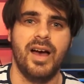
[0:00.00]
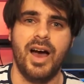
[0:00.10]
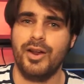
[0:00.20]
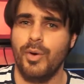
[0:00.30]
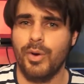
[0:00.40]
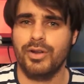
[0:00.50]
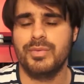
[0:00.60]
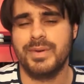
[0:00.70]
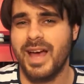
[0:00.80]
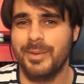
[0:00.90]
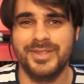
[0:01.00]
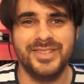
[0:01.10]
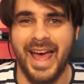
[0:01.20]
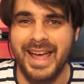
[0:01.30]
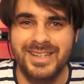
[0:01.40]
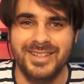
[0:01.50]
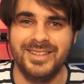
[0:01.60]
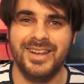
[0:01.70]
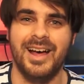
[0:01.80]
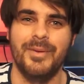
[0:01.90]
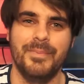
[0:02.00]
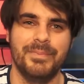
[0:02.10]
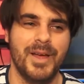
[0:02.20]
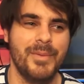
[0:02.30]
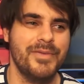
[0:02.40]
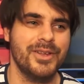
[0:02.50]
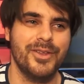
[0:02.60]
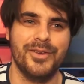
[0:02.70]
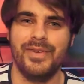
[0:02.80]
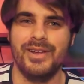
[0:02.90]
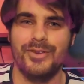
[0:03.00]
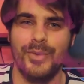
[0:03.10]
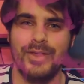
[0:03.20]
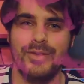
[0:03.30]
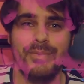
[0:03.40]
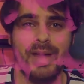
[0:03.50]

I don't want it to become stagnant. I'm having a lot of fun doing them,